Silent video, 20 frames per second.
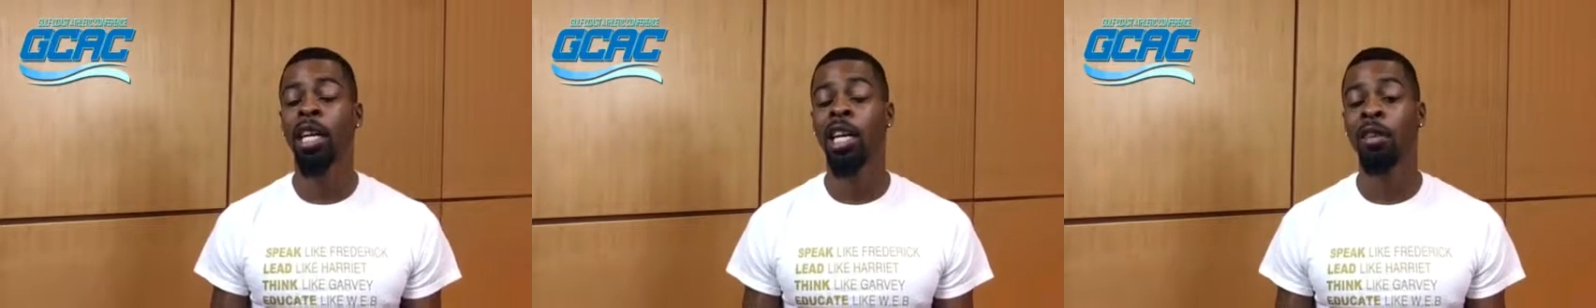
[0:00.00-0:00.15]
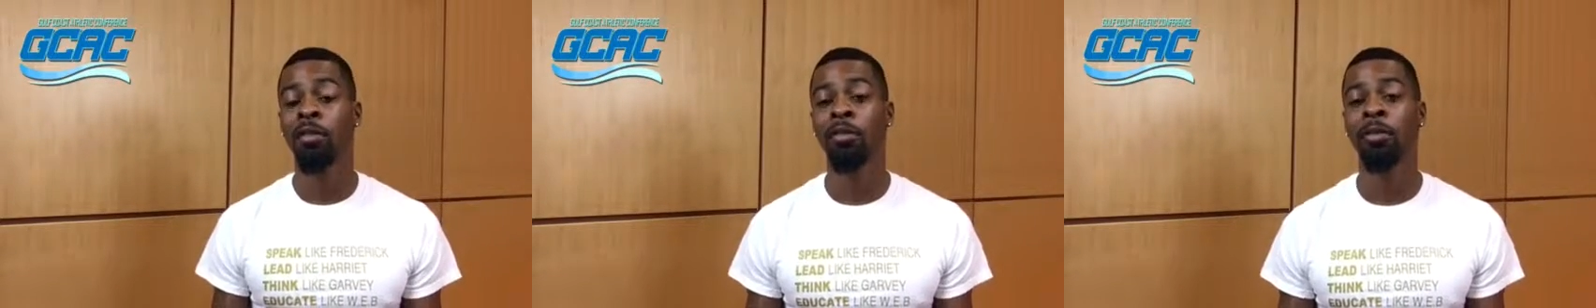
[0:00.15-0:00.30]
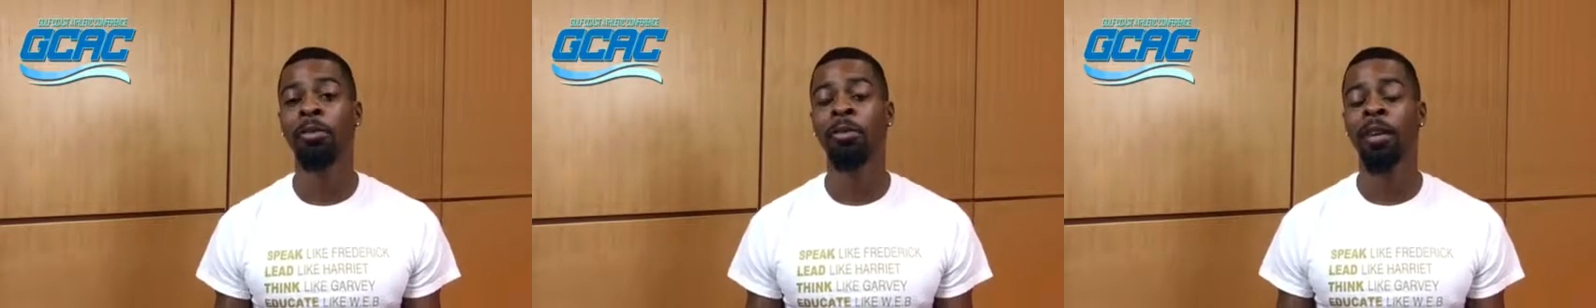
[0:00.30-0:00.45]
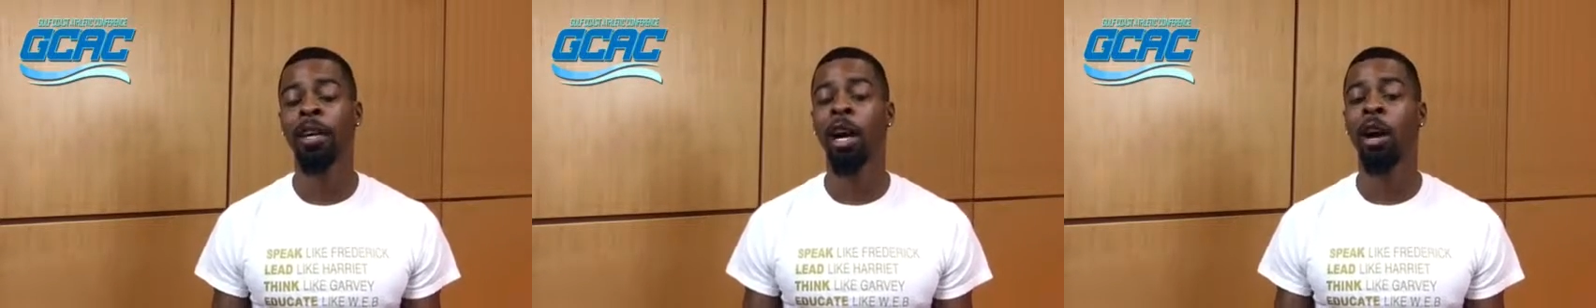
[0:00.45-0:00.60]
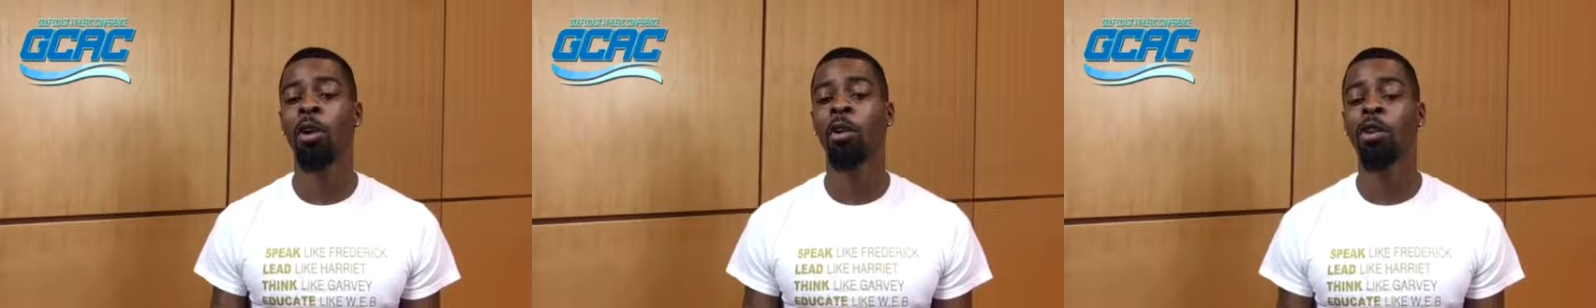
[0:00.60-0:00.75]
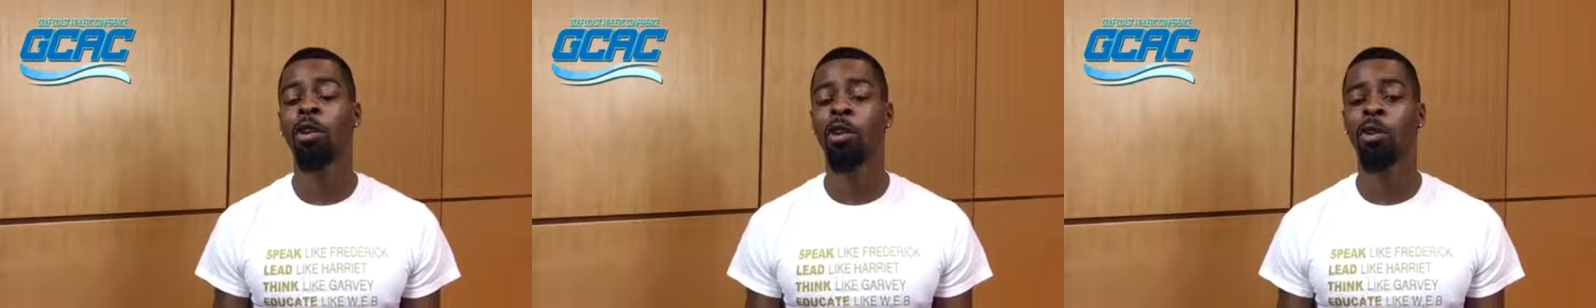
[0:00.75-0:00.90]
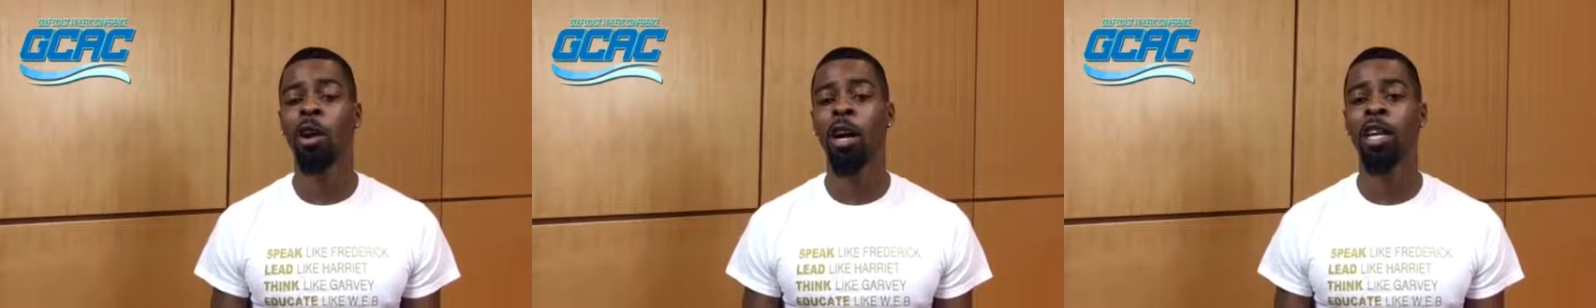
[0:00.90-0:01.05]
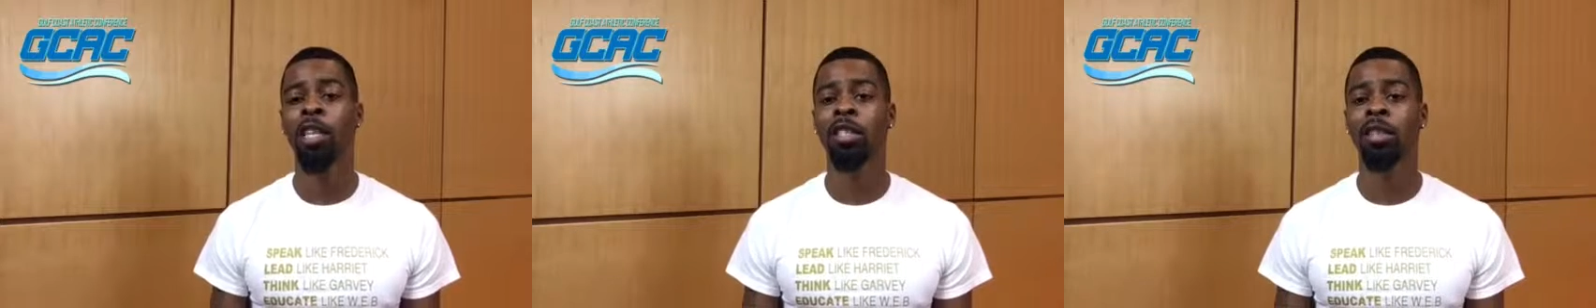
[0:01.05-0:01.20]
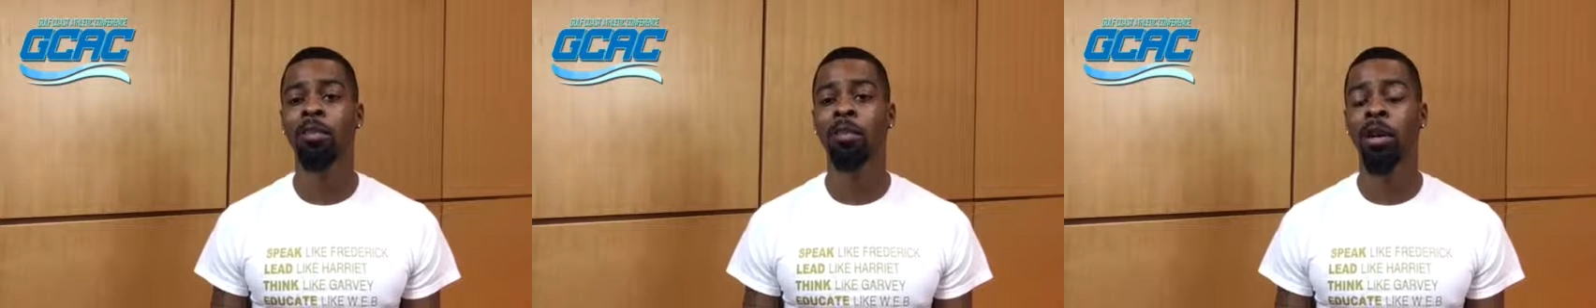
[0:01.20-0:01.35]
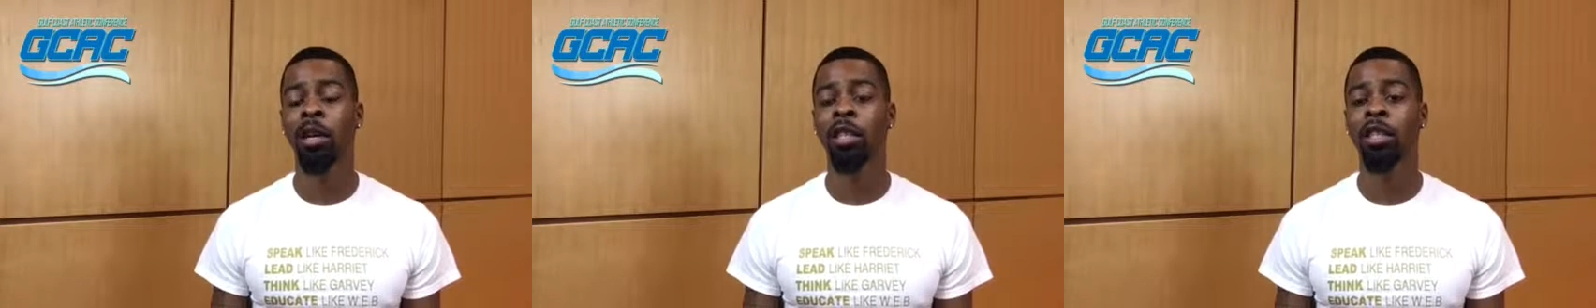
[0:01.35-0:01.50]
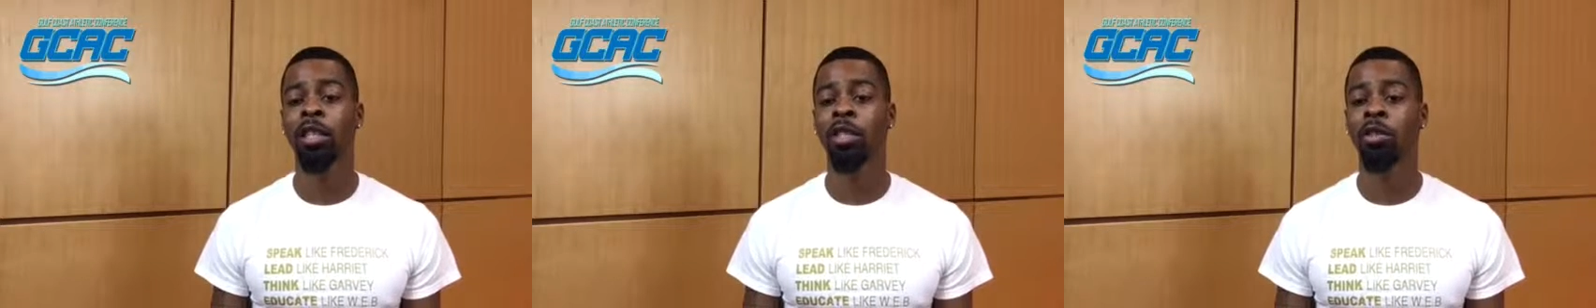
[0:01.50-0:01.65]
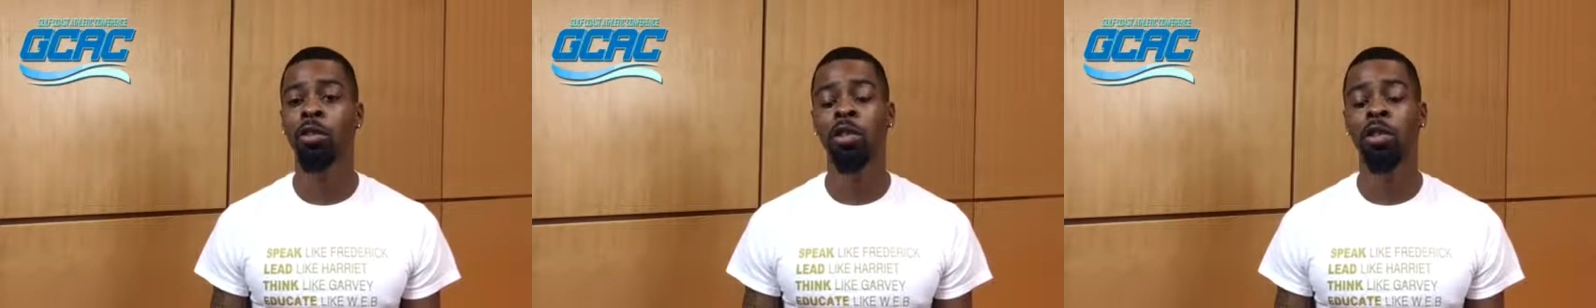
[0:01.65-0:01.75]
If you figure out who you are as a person,